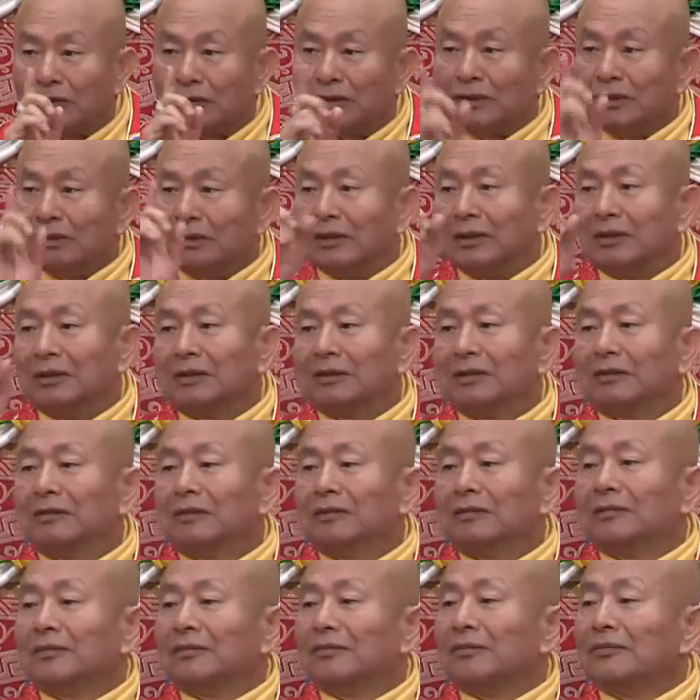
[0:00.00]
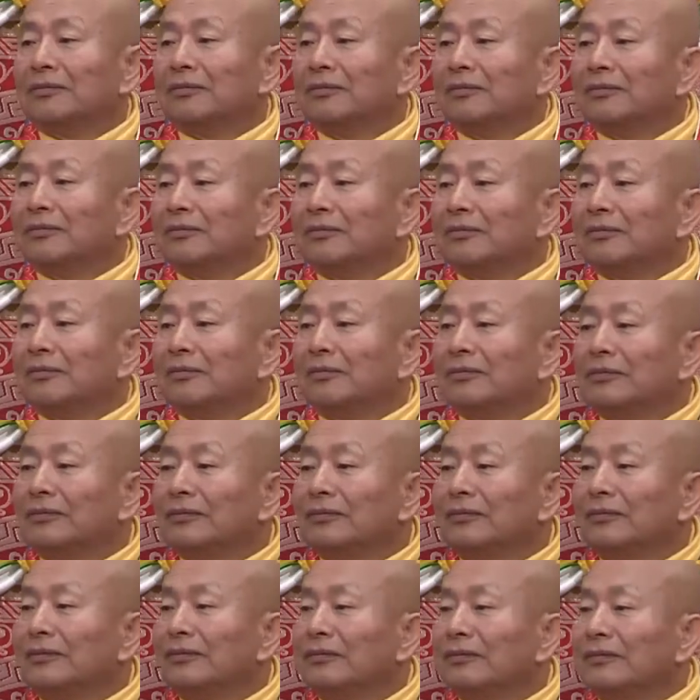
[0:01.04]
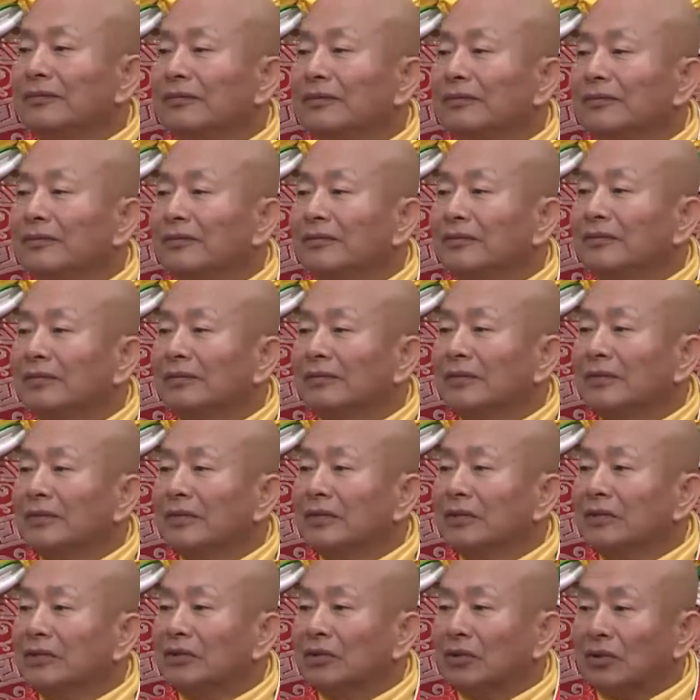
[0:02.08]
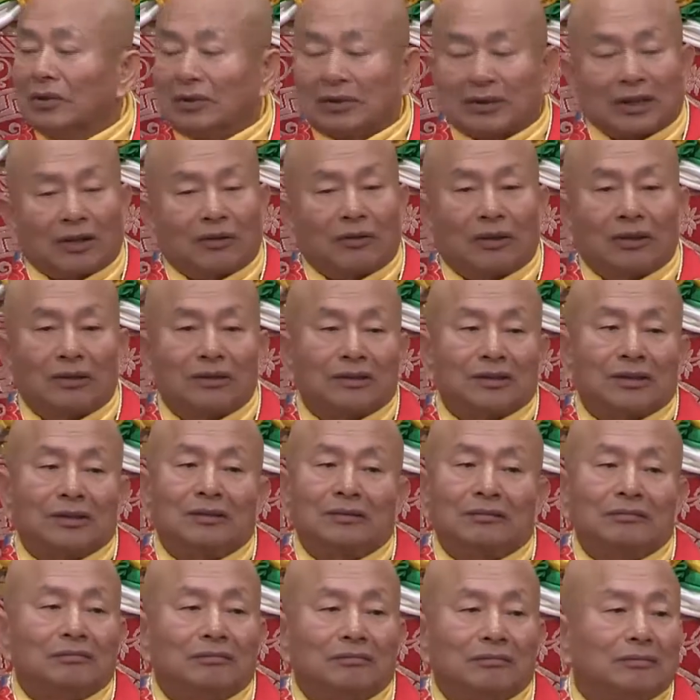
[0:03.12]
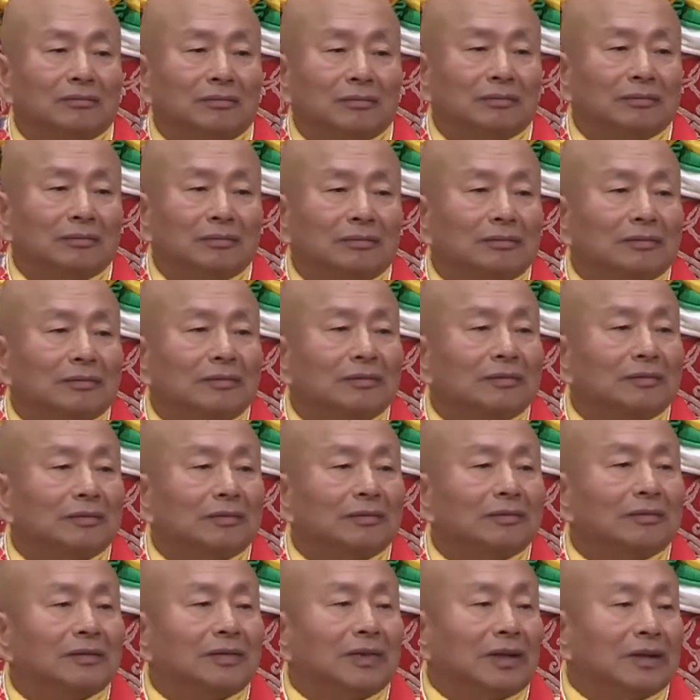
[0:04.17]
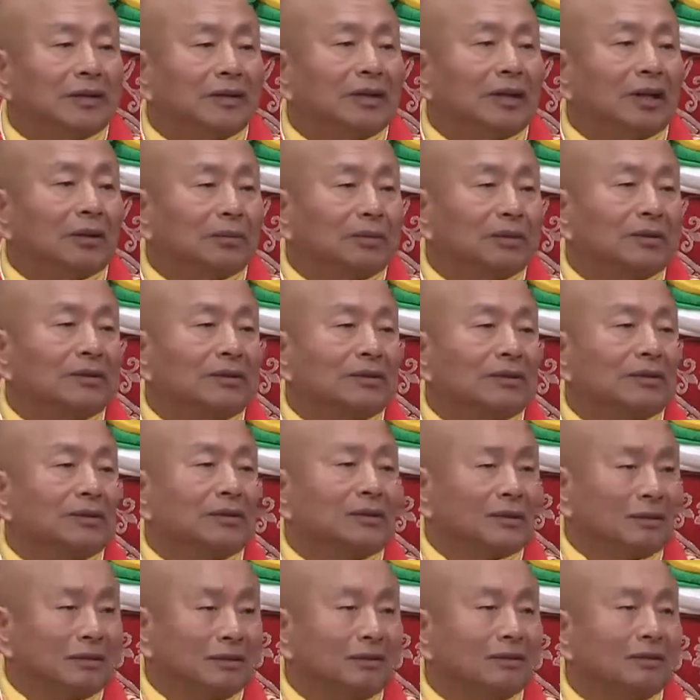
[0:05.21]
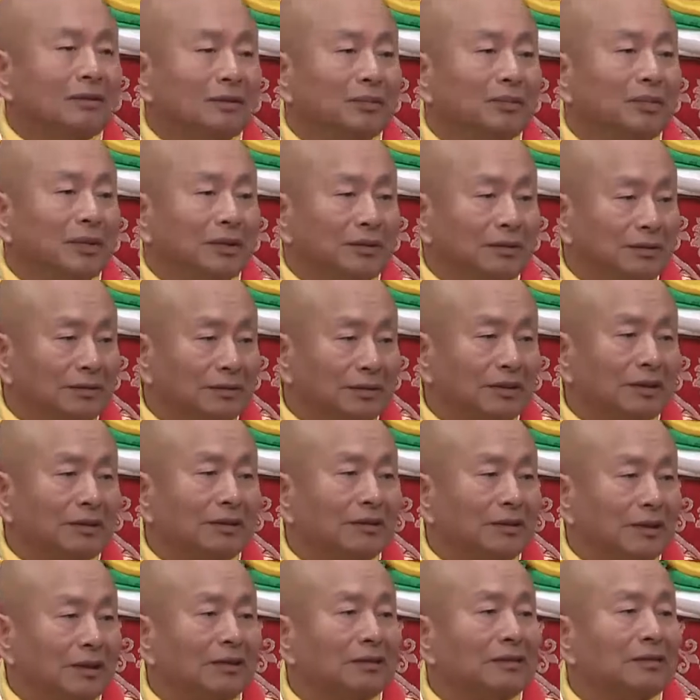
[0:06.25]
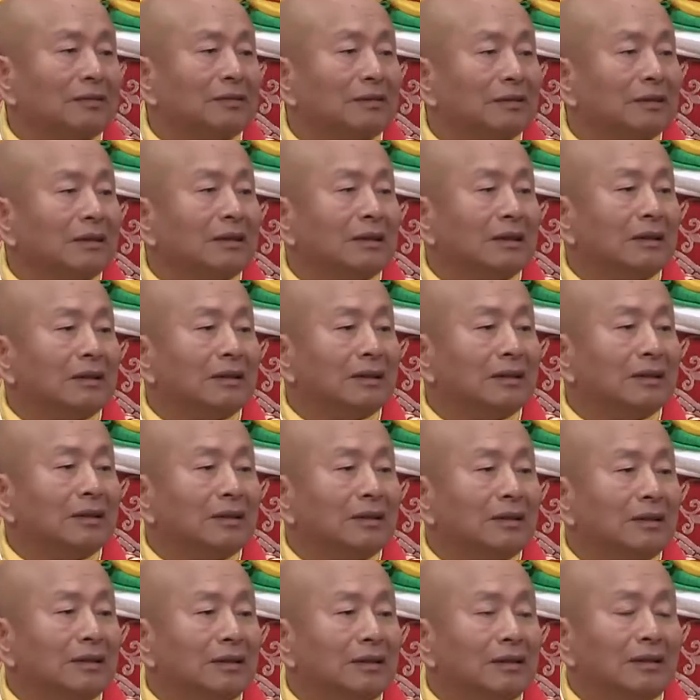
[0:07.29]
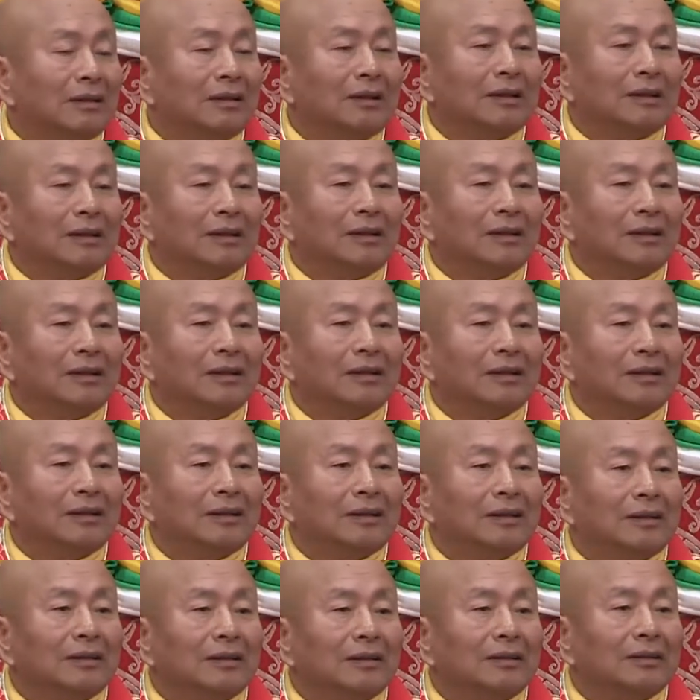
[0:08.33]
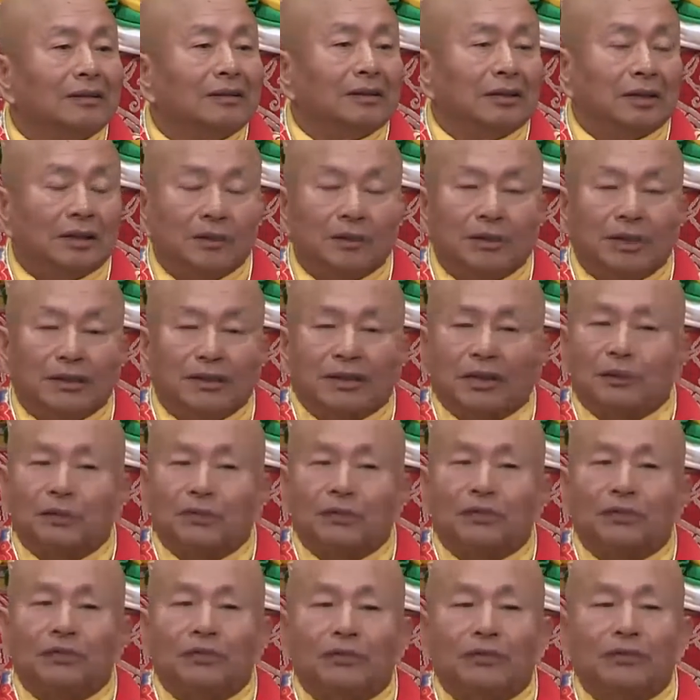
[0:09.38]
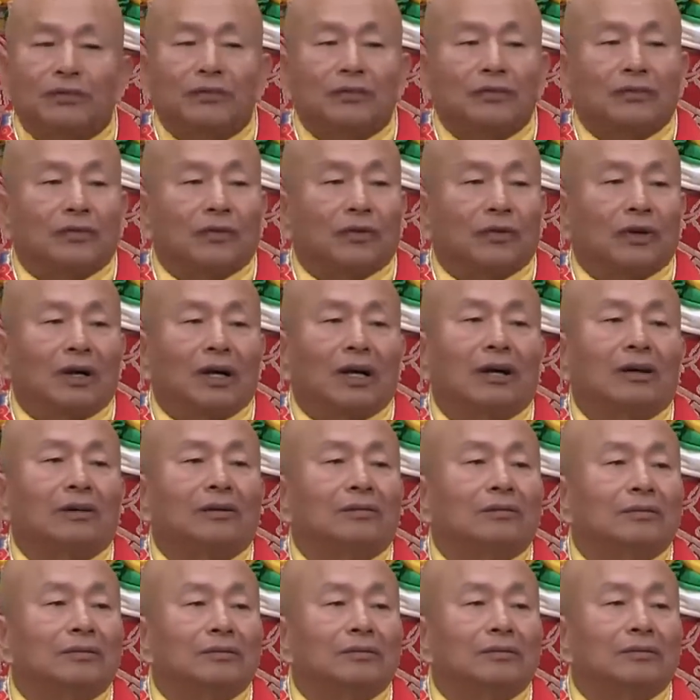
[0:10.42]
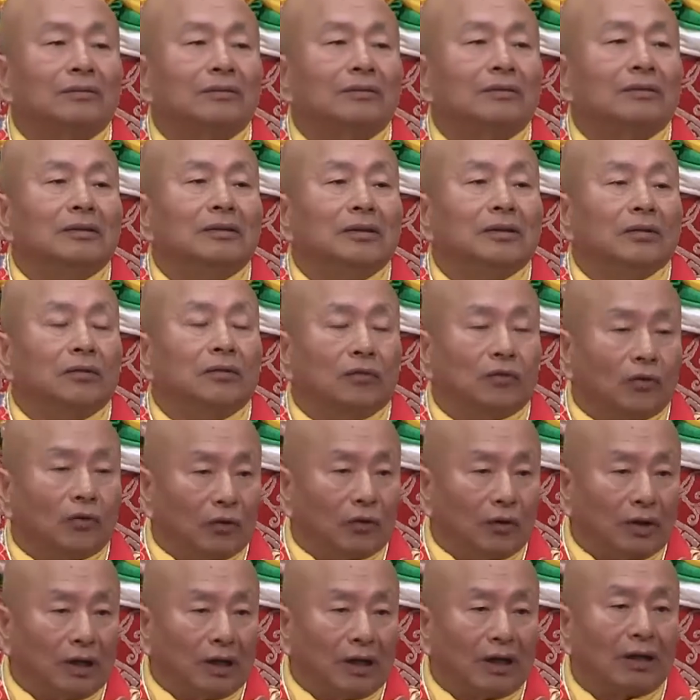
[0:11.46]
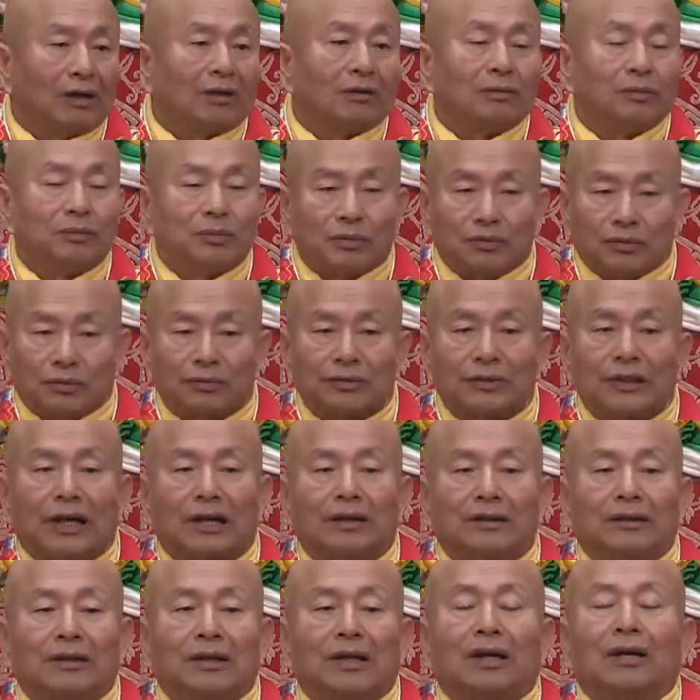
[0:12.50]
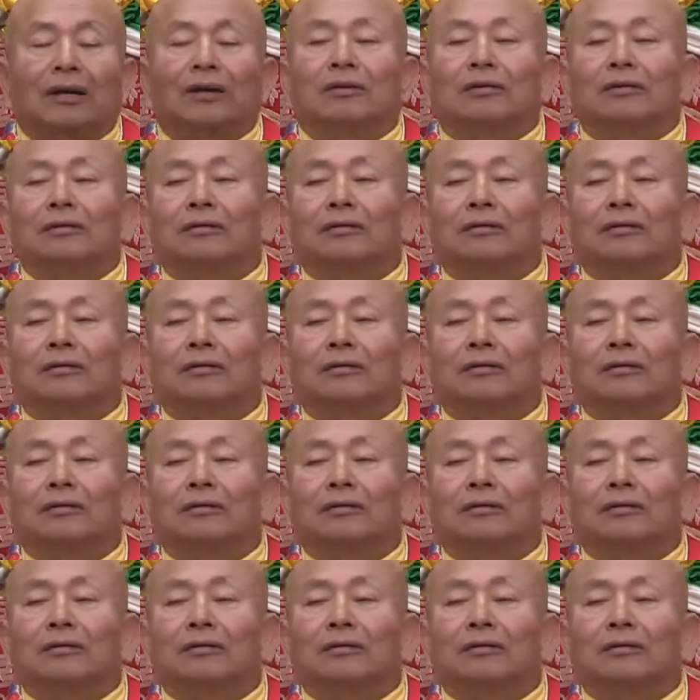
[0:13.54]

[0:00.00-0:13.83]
And then the billions of clear, cool treasure mountain Bodhisattvas, billions of them, billions of Bodhisattvas protecting you. So Hiking Kuan Yin Sutra is an incredible sutra.